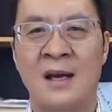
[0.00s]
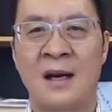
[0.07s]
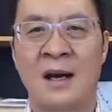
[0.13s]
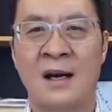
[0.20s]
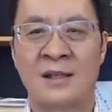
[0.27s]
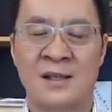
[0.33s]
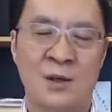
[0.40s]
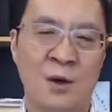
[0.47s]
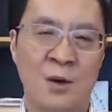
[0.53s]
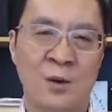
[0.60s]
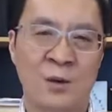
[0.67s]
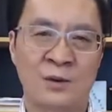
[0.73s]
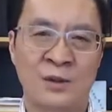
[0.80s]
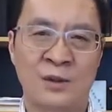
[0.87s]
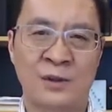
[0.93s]

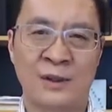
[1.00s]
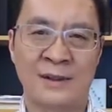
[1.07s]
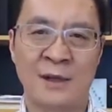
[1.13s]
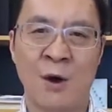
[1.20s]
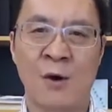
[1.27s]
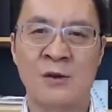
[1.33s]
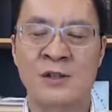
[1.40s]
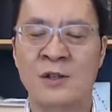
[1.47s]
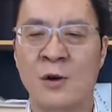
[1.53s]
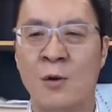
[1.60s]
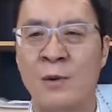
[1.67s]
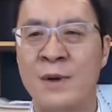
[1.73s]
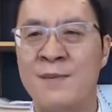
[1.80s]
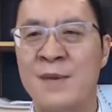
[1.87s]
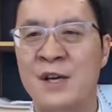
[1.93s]
So also
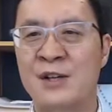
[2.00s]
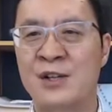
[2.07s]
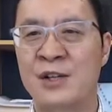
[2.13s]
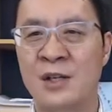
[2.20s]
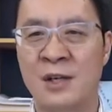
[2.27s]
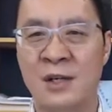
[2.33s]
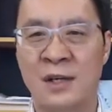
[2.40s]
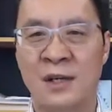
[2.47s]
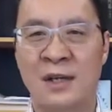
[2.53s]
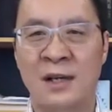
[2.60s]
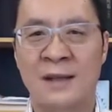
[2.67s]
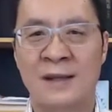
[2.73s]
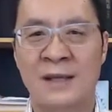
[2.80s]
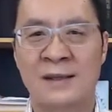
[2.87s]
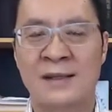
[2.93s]
we measure
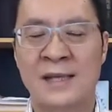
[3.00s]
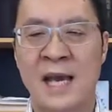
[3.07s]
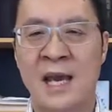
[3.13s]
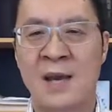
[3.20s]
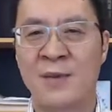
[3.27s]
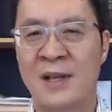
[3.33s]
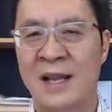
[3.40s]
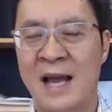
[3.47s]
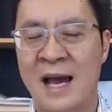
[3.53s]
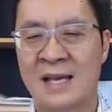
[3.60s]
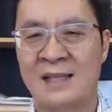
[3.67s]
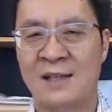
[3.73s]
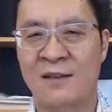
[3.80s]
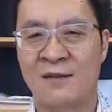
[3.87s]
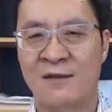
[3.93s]
the same
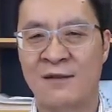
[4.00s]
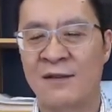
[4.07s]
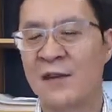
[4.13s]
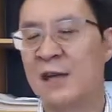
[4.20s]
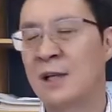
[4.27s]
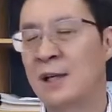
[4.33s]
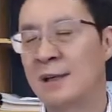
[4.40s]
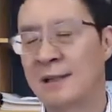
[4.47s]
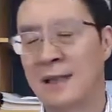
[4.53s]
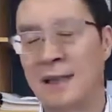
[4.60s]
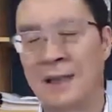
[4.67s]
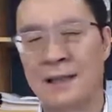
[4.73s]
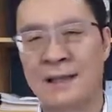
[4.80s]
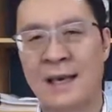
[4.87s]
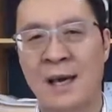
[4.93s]
class of
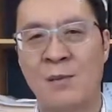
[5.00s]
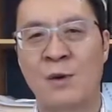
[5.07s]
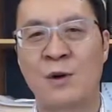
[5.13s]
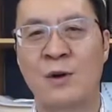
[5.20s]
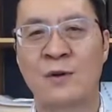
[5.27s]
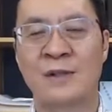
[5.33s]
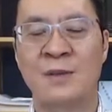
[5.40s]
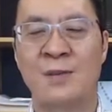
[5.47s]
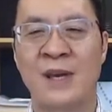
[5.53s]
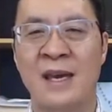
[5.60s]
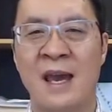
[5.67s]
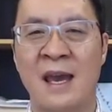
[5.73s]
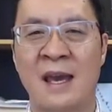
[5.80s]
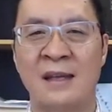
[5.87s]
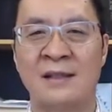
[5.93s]
chemicals,
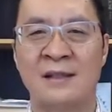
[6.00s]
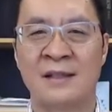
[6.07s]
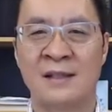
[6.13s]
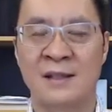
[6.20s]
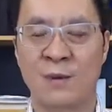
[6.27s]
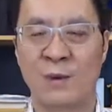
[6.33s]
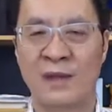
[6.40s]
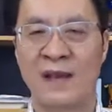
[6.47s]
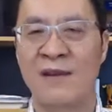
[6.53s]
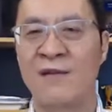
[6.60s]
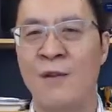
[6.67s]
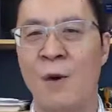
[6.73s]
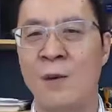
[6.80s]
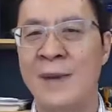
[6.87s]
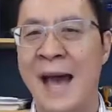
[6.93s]
PAHs, when they
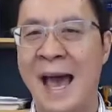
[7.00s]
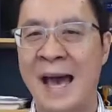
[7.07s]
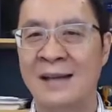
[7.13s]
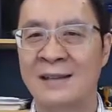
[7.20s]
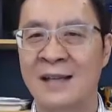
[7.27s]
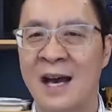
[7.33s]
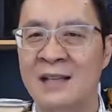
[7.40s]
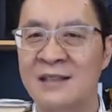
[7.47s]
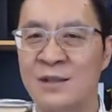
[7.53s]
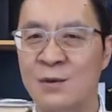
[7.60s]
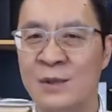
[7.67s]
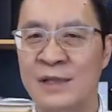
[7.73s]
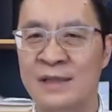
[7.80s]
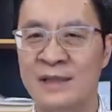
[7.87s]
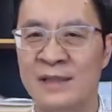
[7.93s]
form adducts
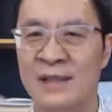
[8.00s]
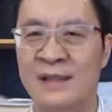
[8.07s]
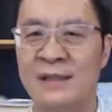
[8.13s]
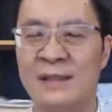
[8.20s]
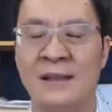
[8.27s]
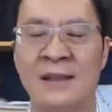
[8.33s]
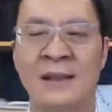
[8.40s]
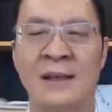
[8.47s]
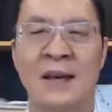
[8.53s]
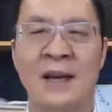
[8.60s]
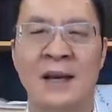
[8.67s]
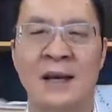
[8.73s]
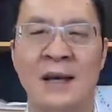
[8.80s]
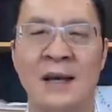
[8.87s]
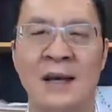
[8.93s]
with
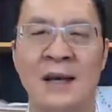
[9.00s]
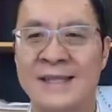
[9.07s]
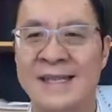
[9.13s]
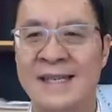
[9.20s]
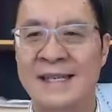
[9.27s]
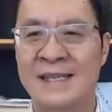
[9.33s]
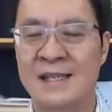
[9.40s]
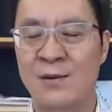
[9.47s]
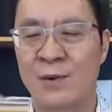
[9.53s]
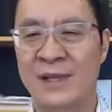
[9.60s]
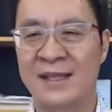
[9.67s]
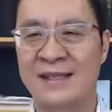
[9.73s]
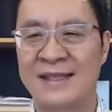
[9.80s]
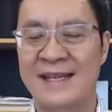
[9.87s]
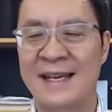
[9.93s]
proteins with
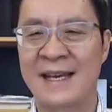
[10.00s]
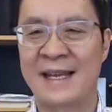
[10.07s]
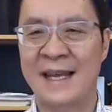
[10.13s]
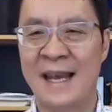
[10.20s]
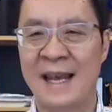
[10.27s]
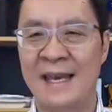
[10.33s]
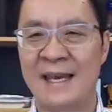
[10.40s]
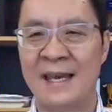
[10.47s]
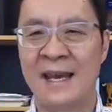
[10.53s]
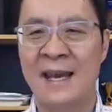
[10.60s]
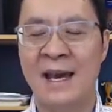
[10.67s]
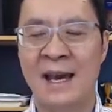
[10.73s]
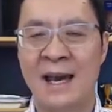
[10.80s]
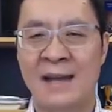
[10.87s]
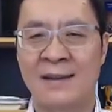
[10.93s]
the DNA.
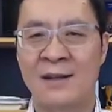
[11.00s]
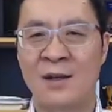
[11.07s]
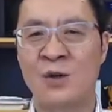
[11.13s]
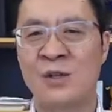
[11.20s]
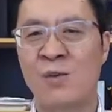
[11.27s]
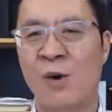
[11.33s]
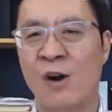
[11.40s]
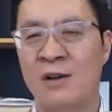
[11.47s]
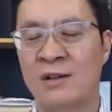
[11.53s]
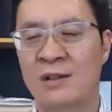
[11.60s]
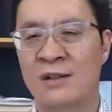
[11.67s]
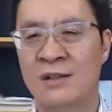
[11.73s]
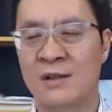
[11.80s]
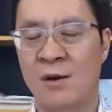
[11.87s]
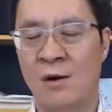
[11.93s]
Those
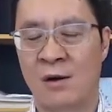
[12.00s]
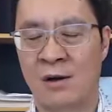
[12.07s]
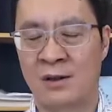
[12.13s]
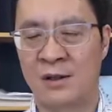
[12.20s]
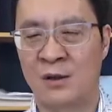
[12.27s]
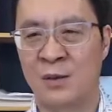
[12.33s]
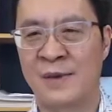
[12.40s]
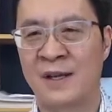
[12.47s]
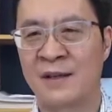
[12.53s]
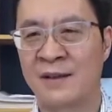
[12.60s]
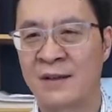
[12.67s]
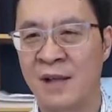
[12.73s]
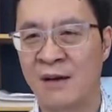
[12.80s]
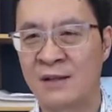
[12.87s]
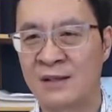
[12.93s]
markers are a little
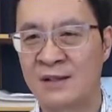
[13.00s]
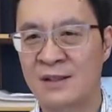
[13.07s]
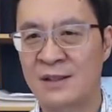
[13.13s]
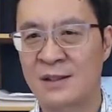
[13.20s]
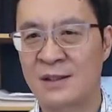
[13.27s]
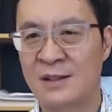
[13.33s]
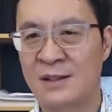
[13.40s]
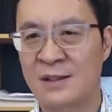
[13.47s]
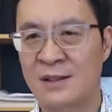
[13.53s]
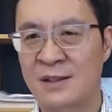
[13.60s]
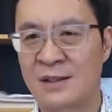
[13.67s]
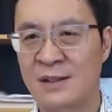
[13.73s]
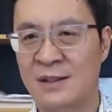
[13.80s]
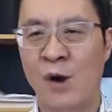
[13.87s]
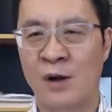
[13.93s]
bit longer-term
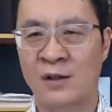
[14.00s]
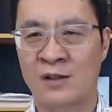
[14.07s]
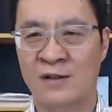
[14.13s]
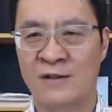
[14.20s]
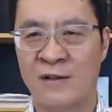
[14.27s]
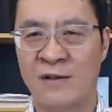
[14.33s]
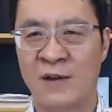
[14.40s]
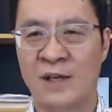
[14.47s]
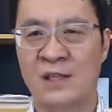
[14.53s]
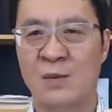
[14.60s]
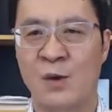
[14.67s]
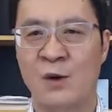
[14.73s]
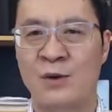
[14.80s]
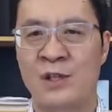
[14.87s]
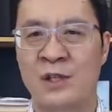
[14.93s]
markers of
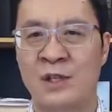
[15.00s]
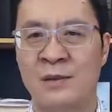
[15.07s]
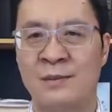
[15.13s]
exposure.